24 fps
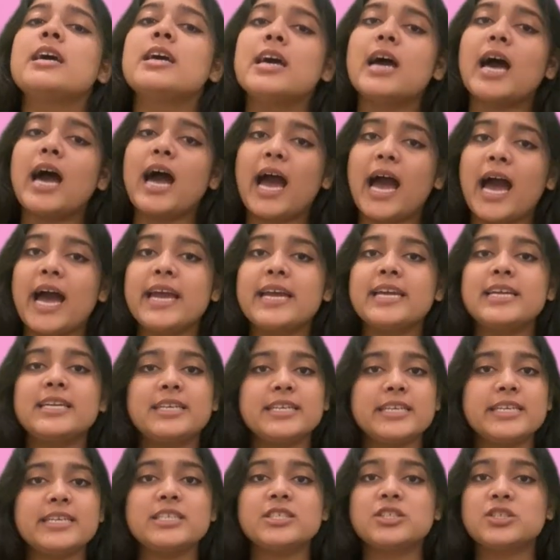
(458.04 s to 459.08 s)
I
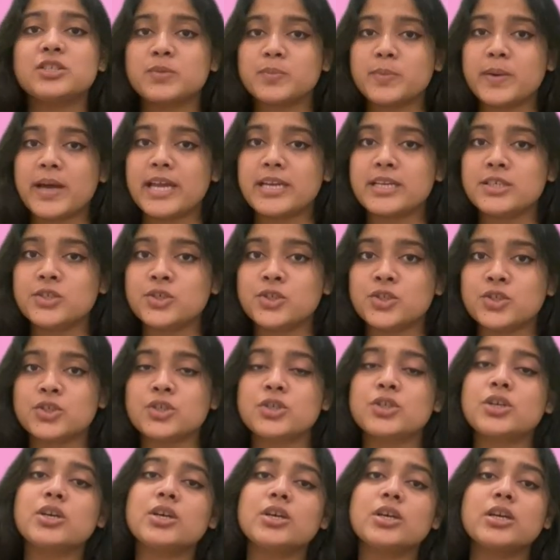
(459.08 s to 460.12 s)
teach Spanish.
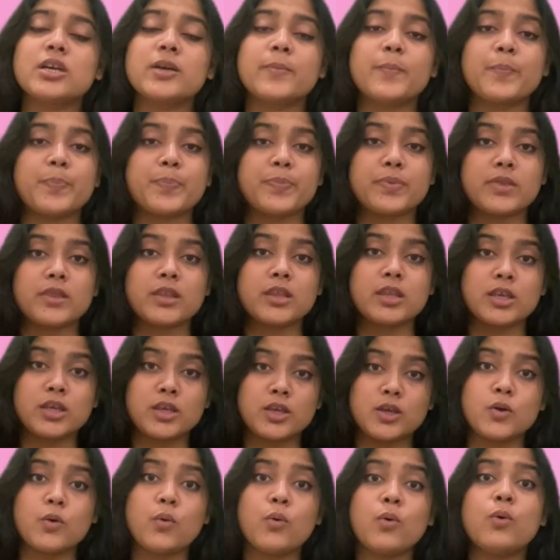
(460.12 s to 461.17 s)

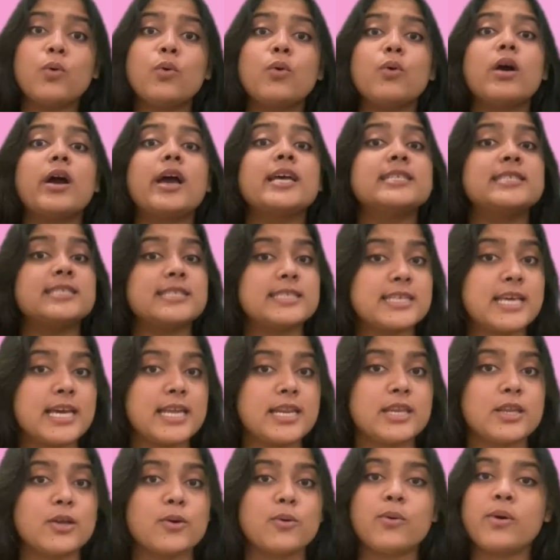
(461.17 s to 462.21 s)
Yo
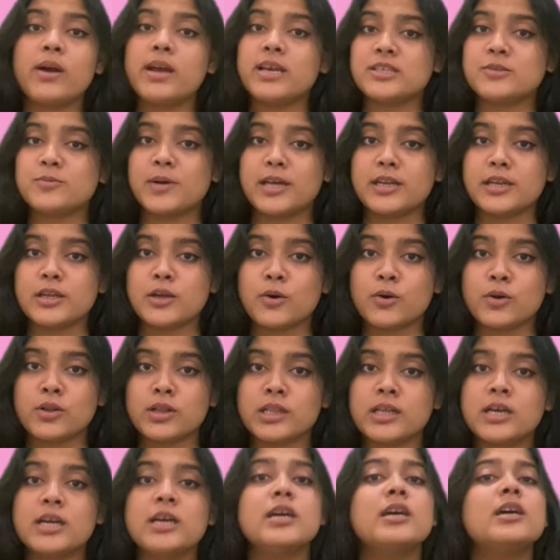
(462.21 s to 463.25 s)
enseño español.
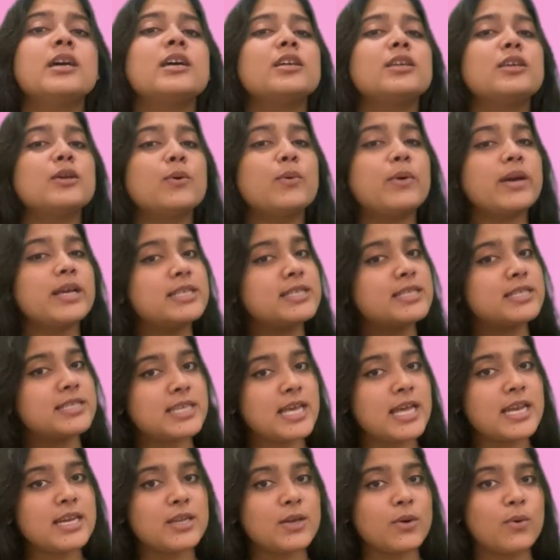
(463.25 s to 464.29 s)
Yo
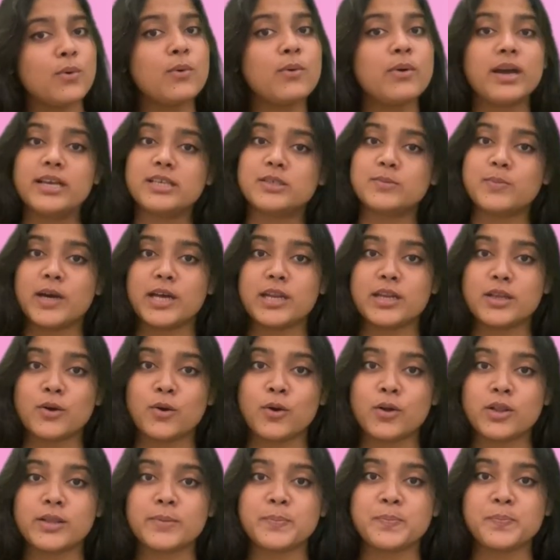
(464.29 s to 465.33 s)
enseño español.
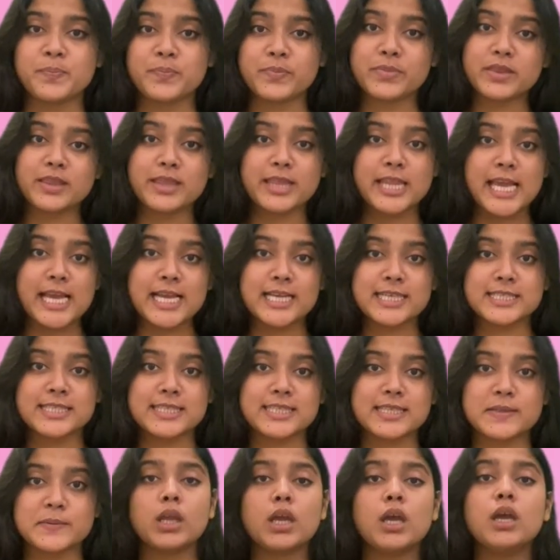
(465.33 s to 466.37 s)
Next.
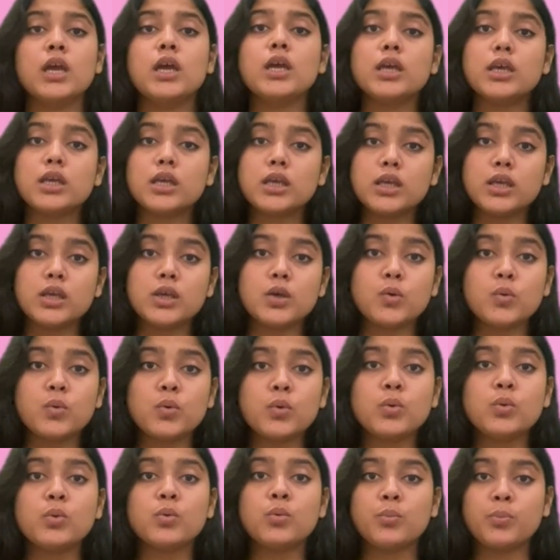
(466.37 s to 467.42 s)
You
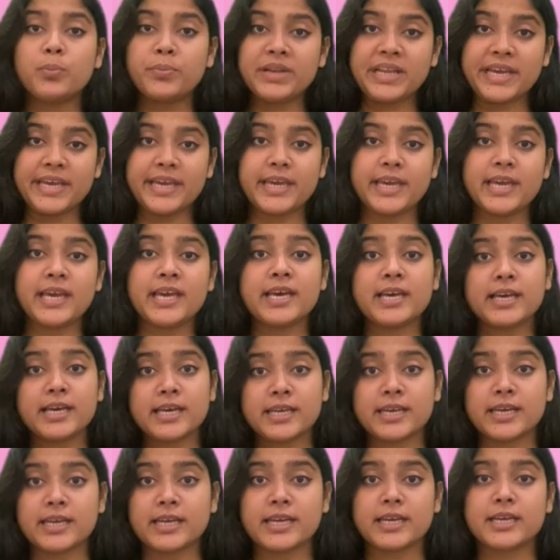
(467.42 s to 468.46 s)
play
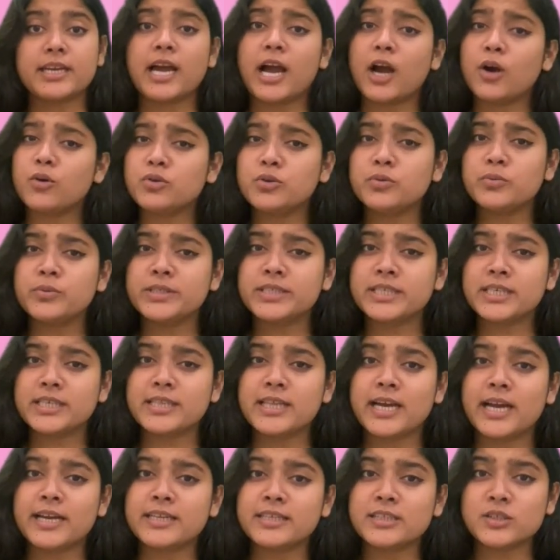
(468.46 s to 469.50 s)
cricket. How do we say
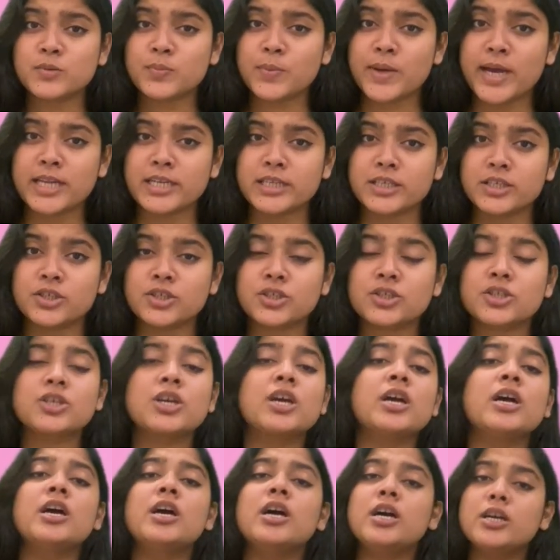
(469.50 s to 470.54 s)
that in Spanish?
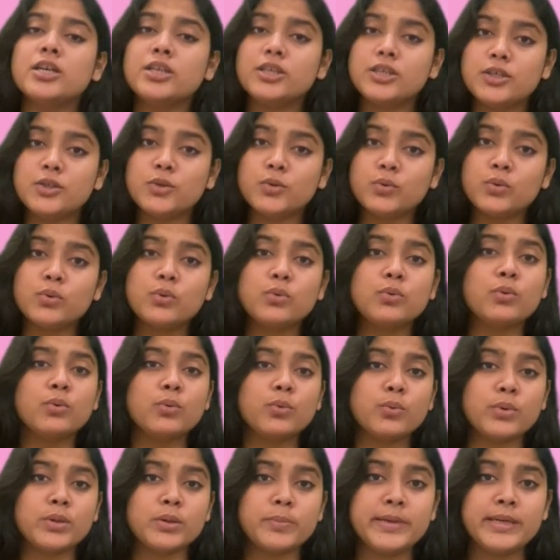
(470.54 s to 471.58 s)
You
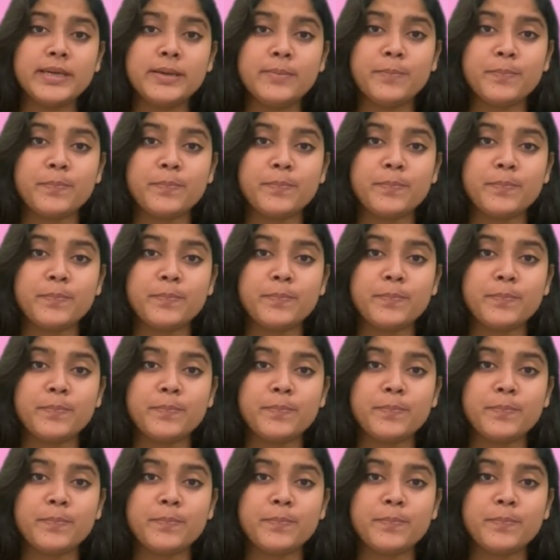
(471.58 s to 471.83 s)
will be